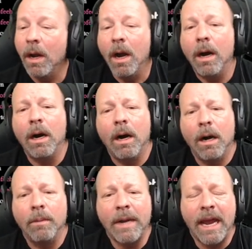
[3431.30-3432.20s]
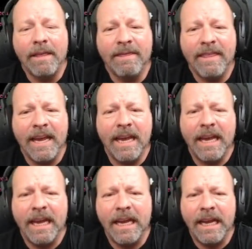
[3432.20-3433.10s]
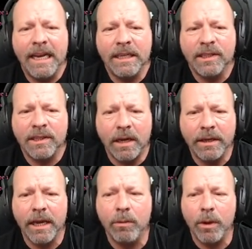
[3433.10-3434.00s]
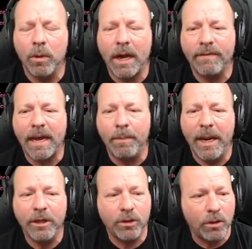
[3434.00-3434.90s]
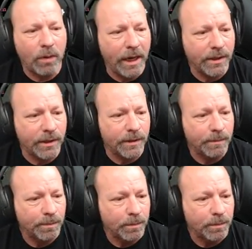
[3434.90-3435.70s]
Um, and then Sunday we will have that Patreon race.